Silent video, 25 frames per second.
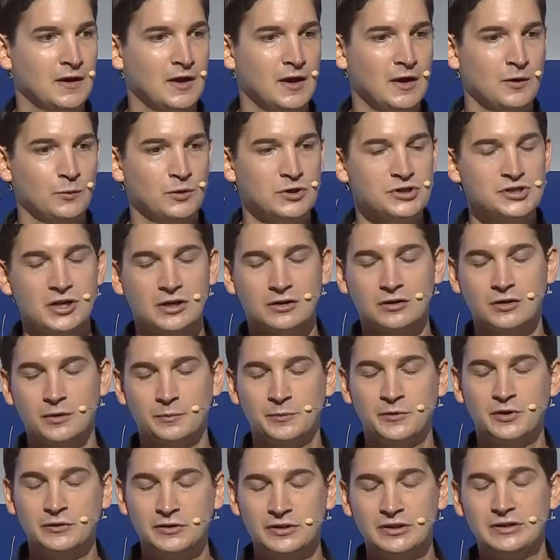which are
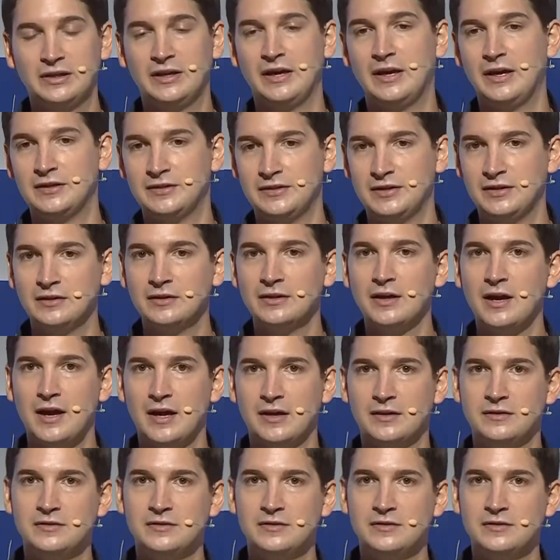communicating and